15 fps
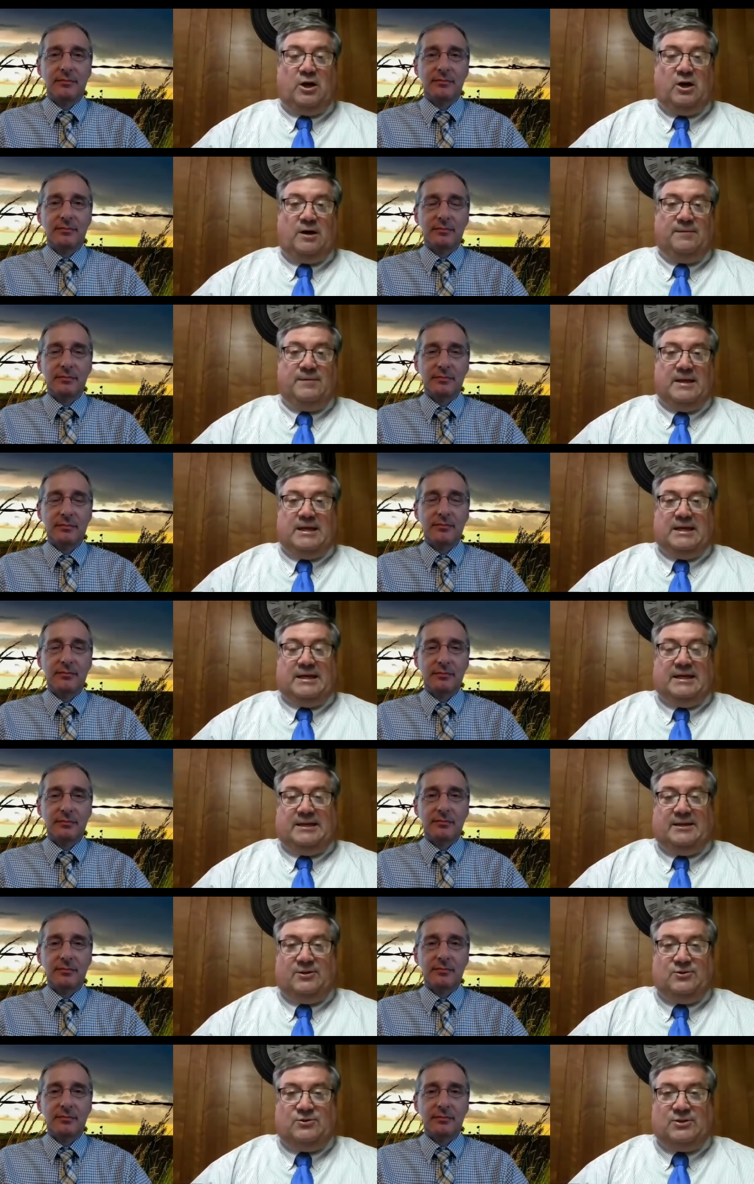Speaker 1: Law.
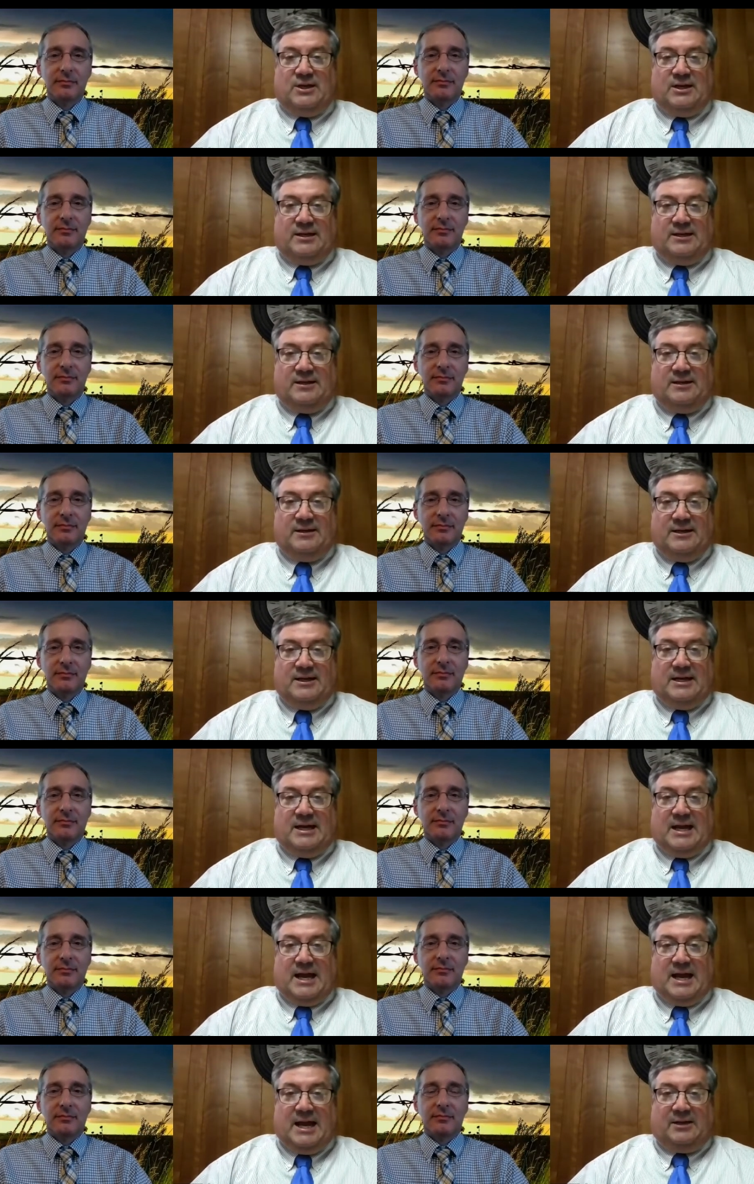He is a uh,
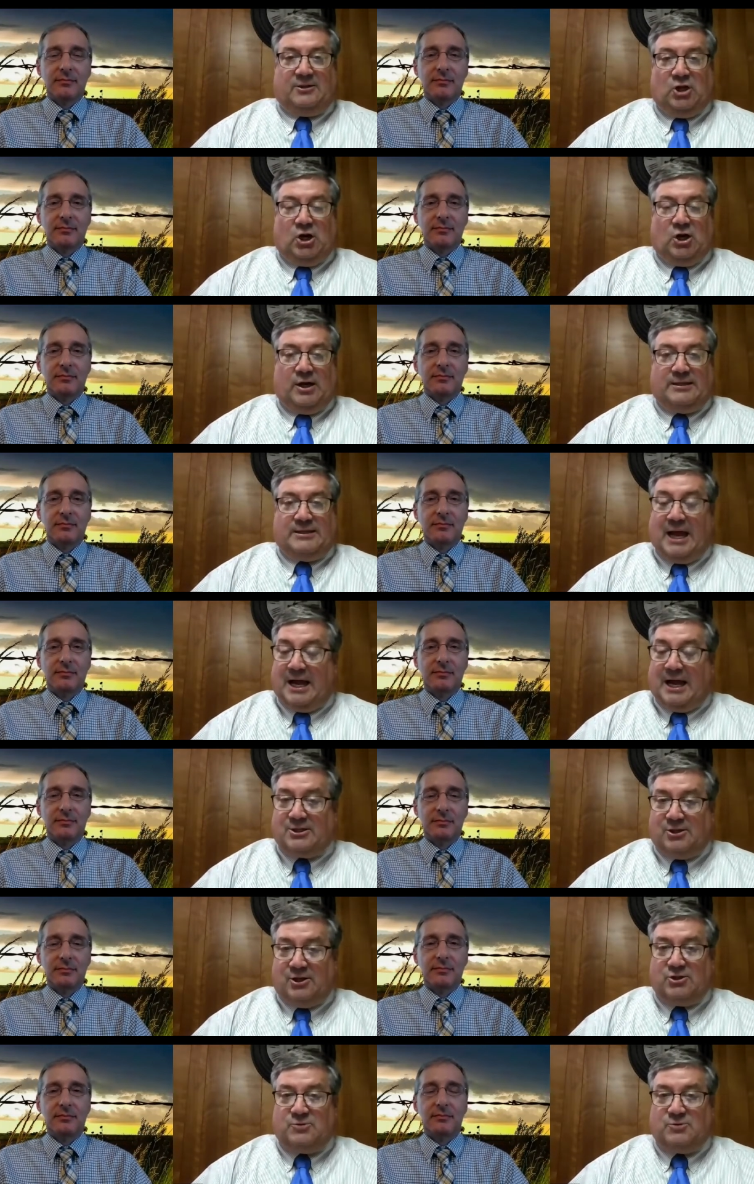ag law and
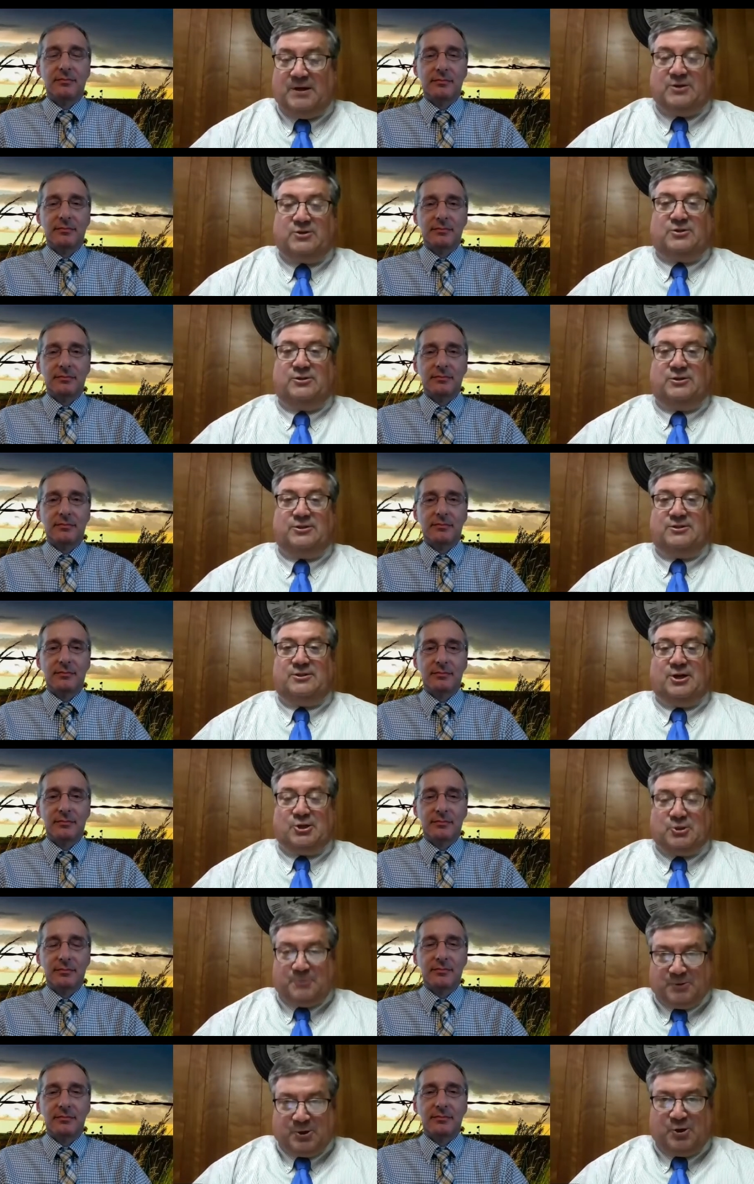tax law specialist.
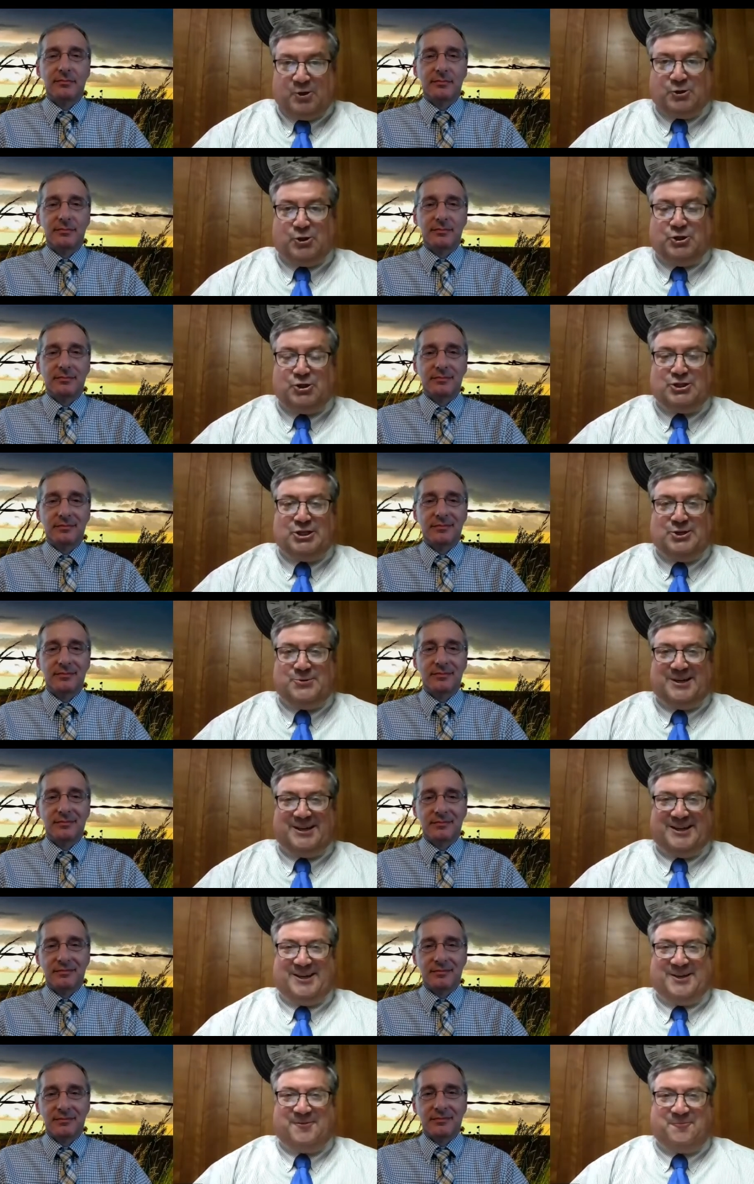Dr. McEowen, good to see you
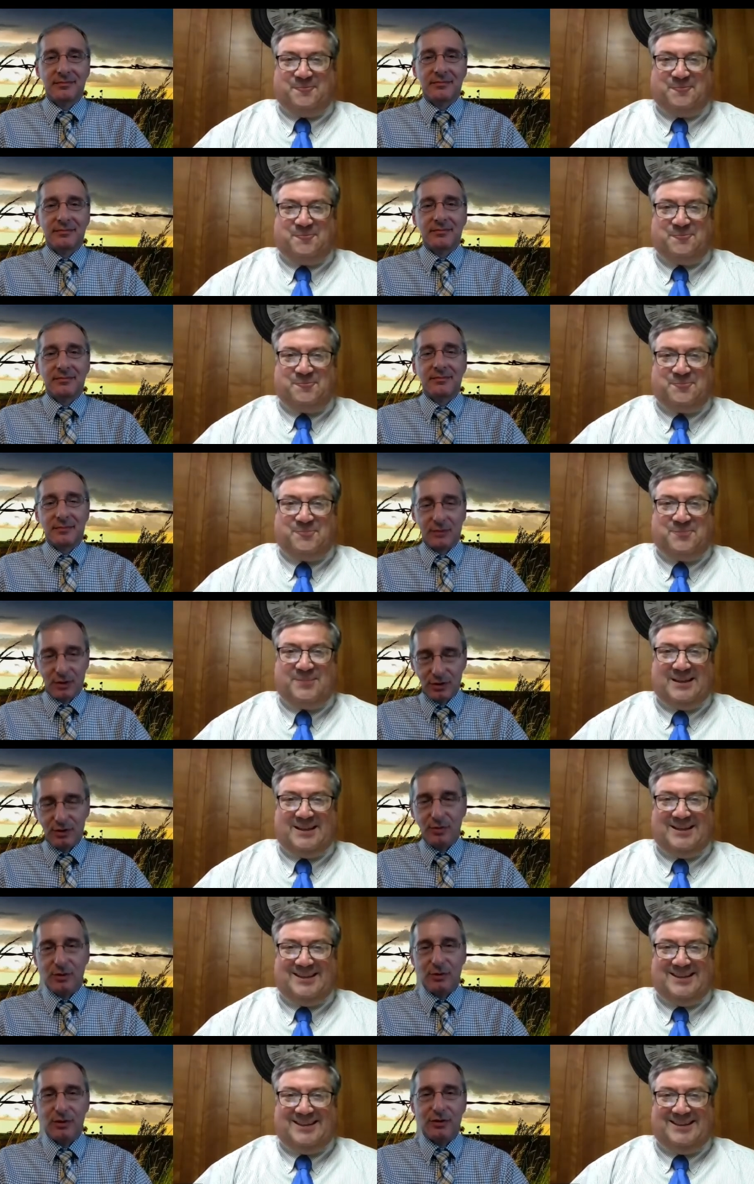again.
Speaker 2: Good to
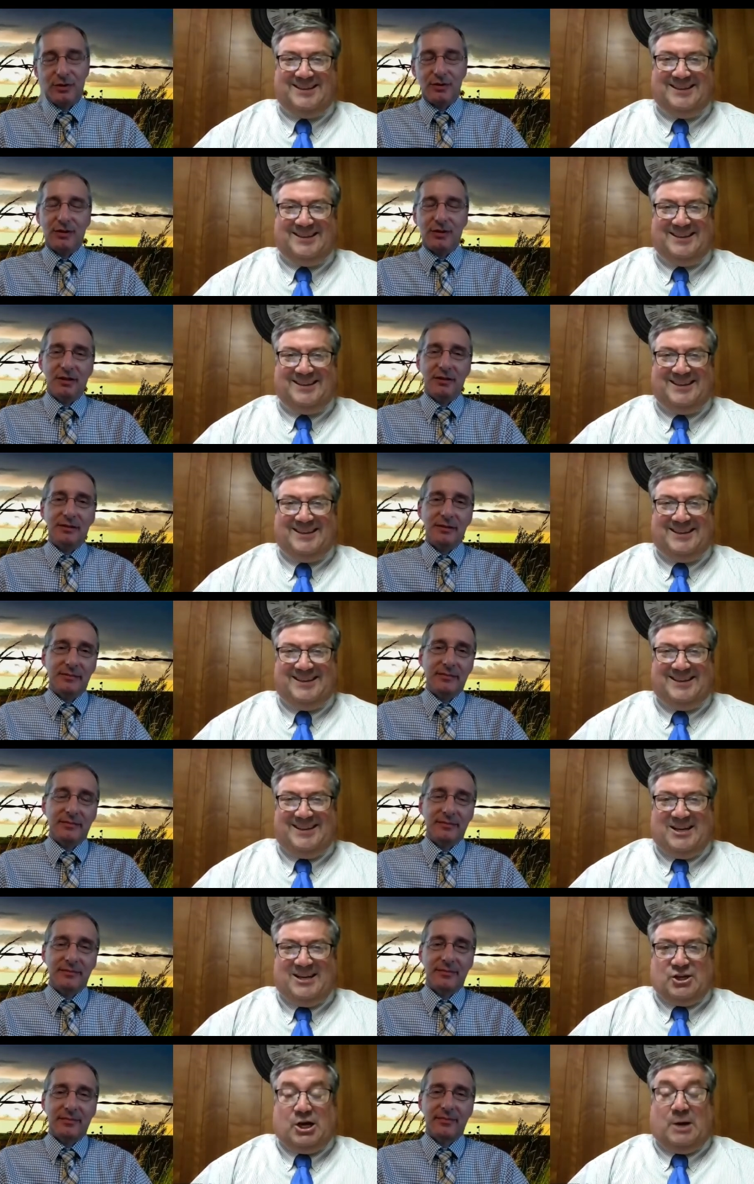be with you, Ken
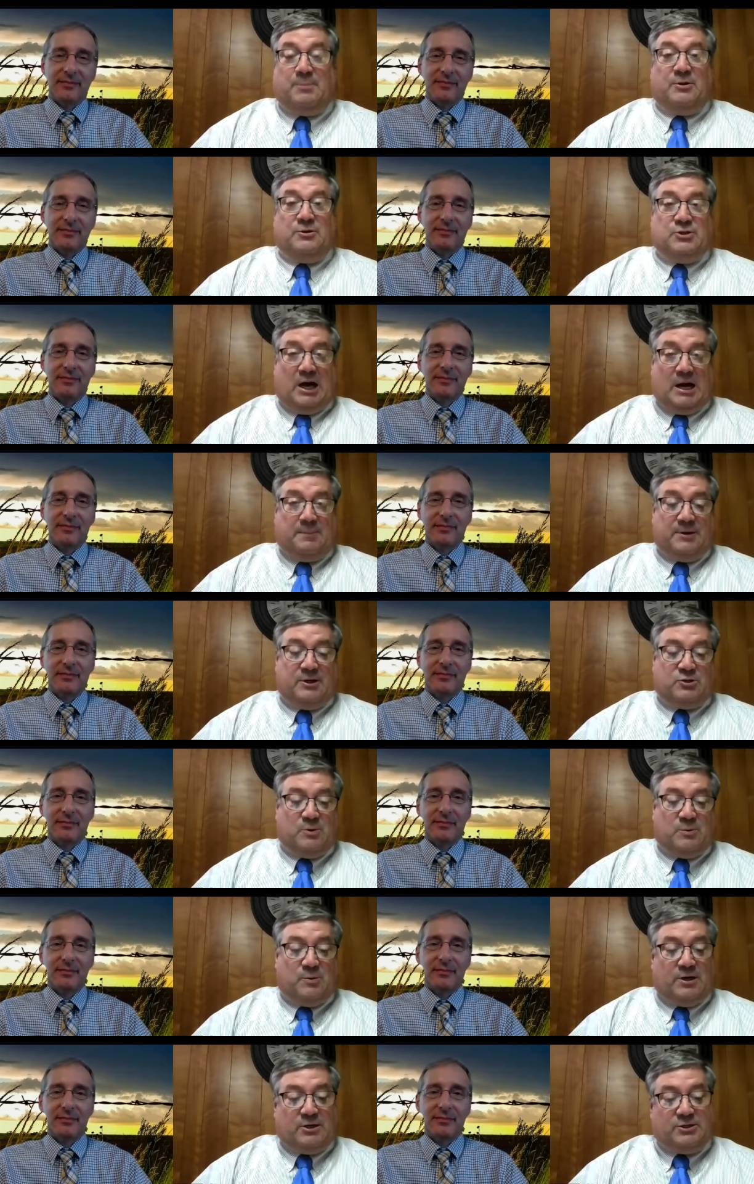
Speaker 1: couple of topics we
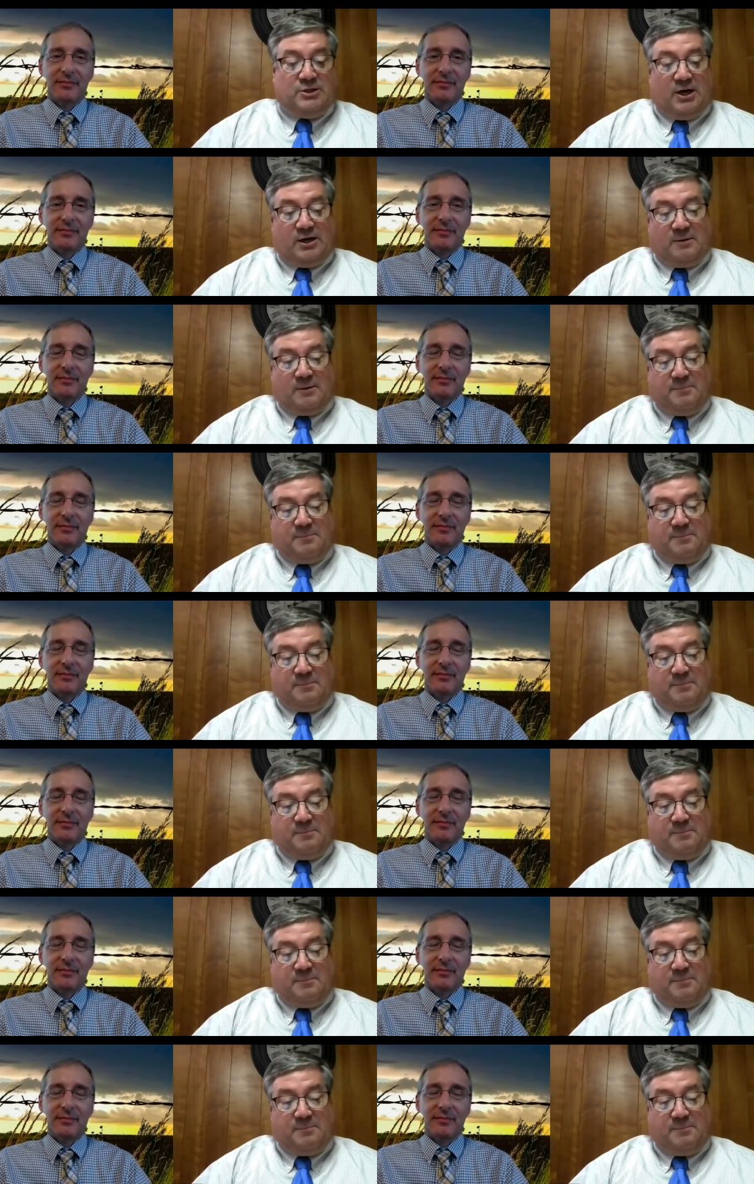want to talk